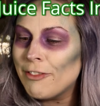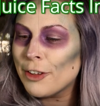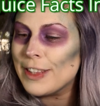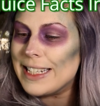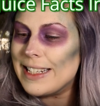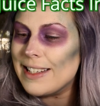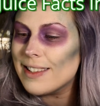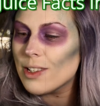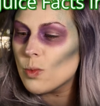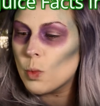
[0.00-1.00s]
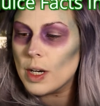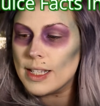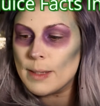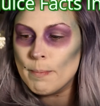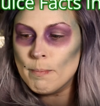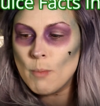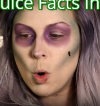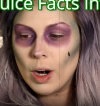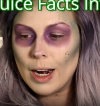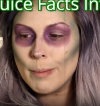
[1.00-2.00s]
for the Dietzes was
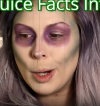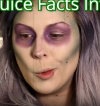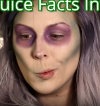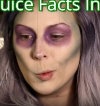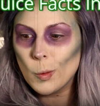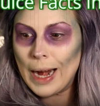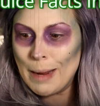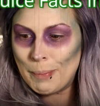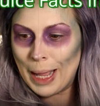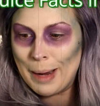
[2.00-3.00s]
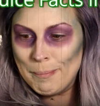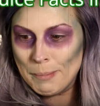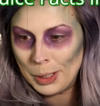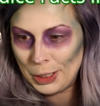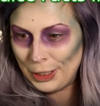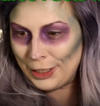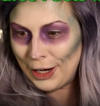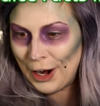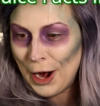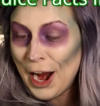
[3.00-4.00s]
more about rape and
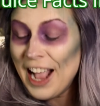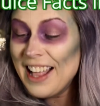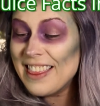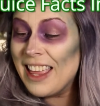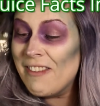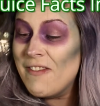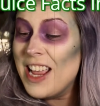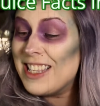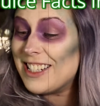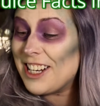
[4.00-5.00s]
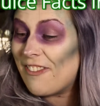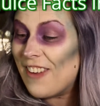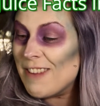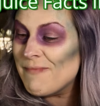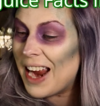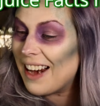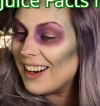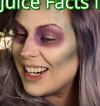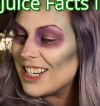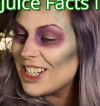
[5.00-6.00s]
murder than mischief and
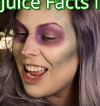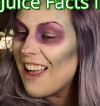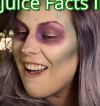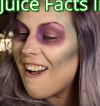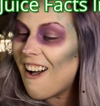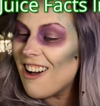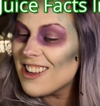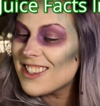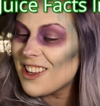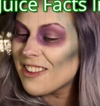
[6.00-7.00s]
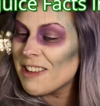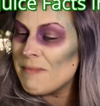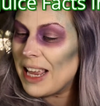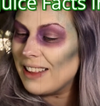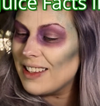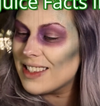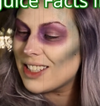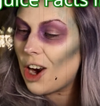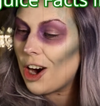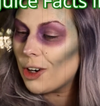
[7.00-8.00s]
marriage. Also, the Maitland's
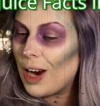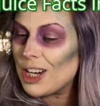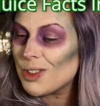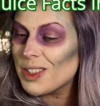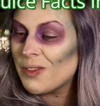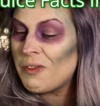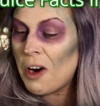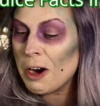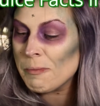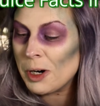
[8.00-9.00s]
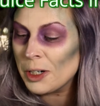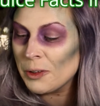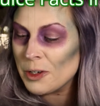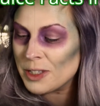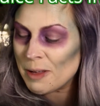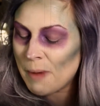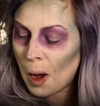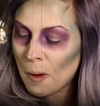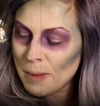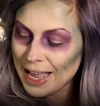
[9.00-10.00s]
car crash was far more gruesome.
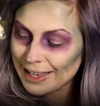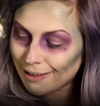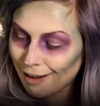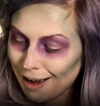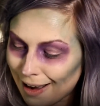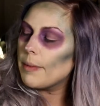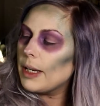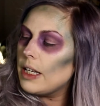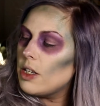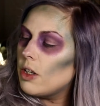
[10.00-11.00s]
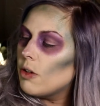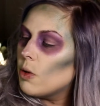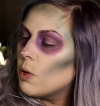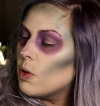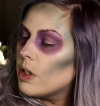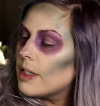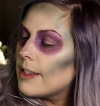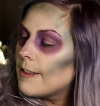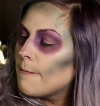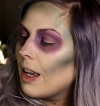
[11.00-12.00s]
Oh my god! I'm gonna
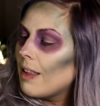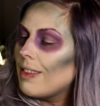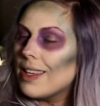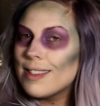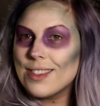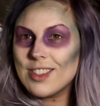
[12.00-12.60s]
use this